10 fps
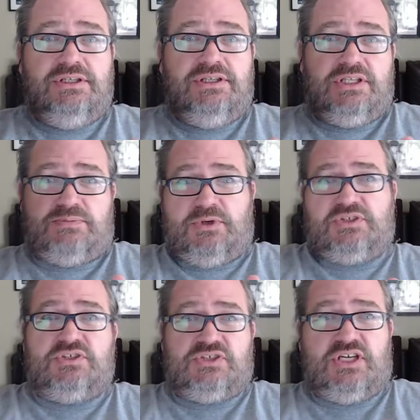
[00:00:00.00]
This
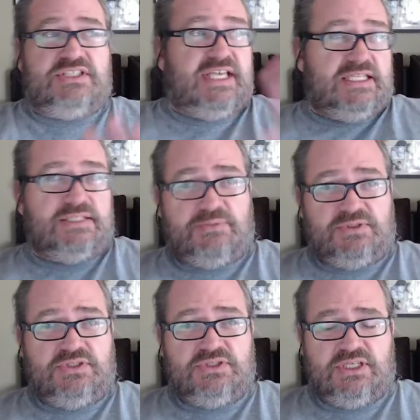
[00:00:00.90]
person decides that, this
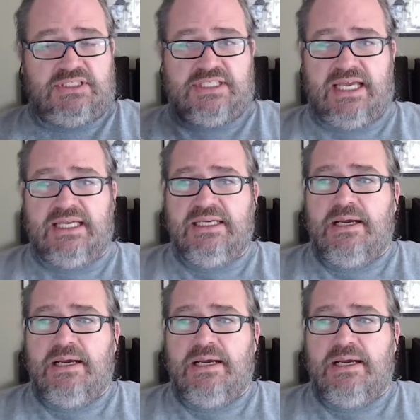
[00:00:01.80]
person decides that.